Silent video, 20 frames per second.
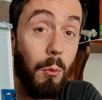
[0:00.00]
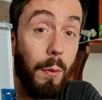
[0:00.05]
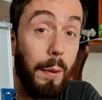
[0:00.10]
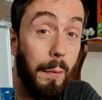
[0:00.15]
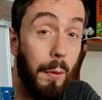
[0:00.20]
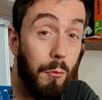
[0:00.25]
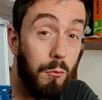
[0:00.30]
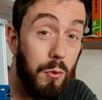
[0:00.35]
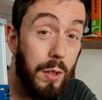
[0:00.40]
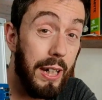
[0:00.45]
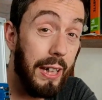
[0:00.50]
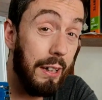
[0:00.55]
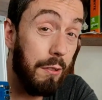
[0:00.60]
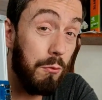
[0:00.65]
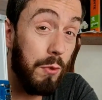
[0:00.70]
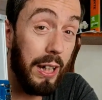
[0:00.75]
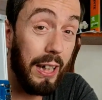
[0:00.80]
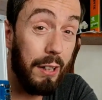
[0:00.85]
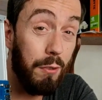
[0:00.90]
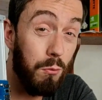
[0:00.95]
that we were
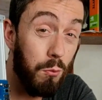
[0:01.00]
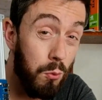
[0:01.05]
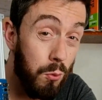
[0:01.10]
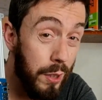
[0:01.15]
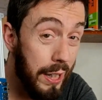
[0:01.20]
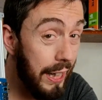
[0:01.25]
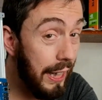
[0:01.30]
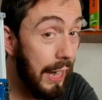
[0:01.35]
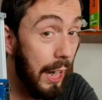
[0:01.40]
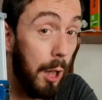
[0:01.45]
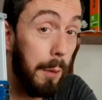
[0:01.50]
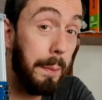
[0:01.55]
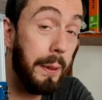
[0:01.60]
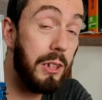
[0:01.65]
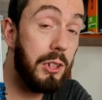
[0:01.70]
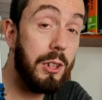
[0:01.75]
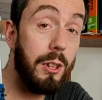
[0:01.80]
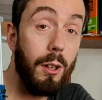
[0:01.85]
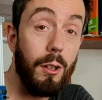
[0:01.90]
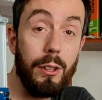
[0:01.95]
really, really, really
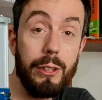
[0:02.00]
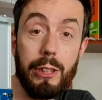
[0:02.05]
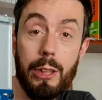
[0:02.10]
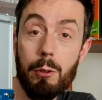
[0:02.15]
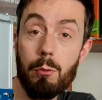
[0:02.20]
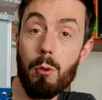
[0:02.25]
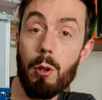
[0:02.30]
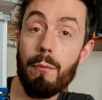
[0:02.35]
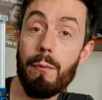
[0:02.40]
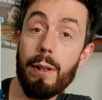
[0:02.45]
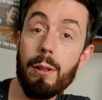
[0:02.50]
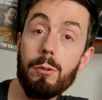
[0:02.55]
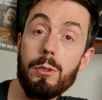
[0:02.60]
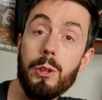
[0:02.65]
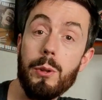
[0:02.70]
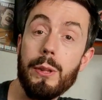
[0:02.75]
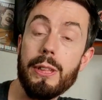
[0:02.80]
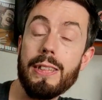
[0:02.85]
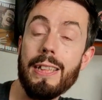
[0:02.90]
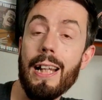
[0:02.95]
hoping Synology would
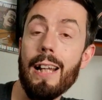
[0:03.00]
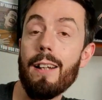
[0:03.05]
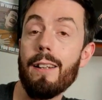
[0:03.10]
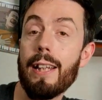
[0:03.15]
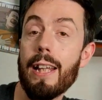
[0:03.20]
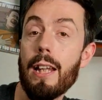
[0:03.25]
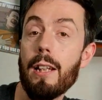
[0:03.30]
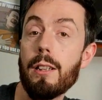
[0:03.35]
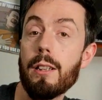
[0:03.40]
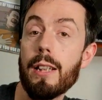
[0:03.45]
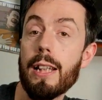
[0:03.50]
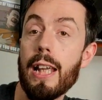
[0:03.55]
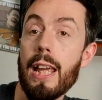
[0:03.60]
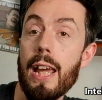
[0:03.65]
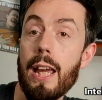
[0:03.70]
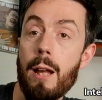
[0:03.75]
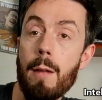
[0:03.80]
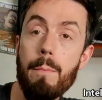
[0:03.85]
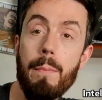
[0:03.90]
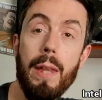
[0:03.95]
reveal to us now at the end of the
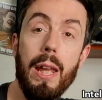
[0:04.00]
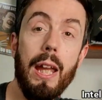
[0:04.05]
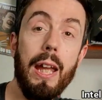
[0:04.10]
year,